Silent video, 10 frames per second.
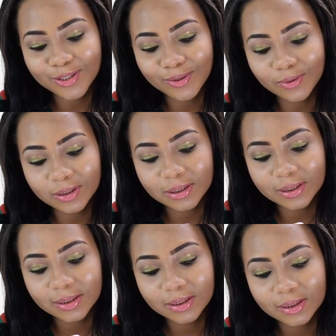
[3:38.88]
question
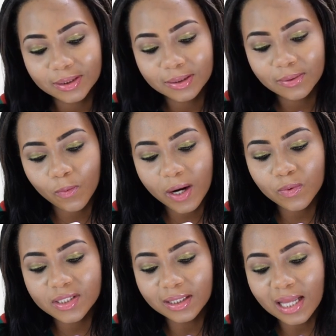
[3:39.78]
was, when
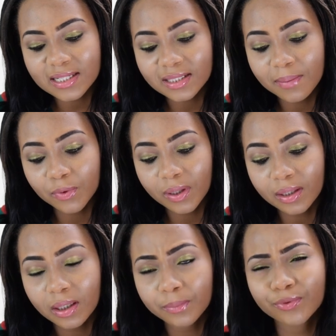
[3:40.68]
was the last time you were
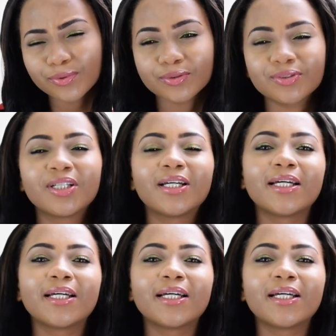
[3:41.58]
in Cameroon?